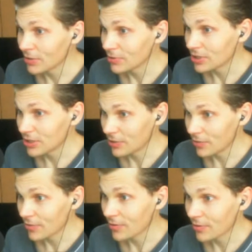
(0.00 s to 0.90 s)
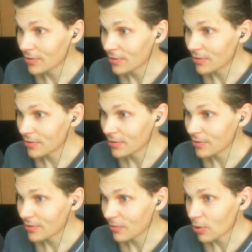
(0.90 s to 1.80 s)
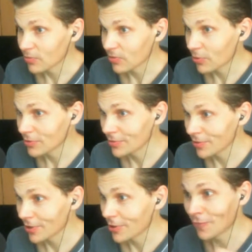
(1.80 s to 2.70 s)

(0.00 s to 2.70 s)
which is suboptimal. So